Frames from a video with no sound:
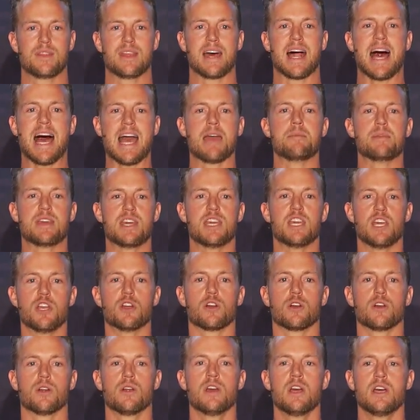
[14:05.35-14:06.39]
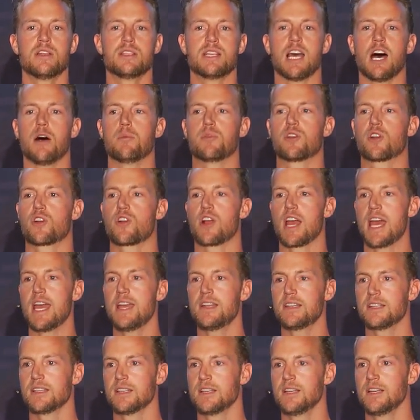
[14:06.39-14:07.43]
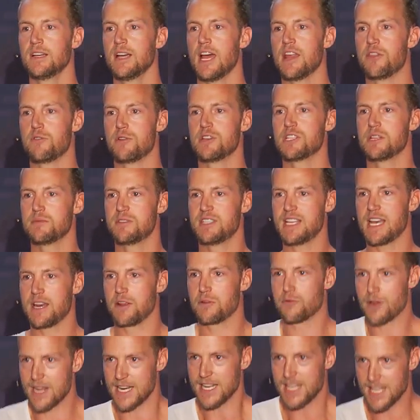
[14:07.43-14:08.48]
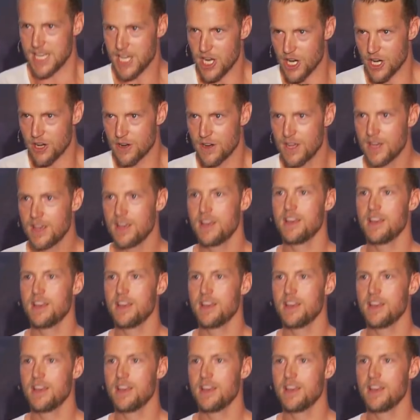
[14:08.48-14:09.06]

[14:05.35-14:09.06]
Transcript: that I'm here to help create. And the reason I'm standing right here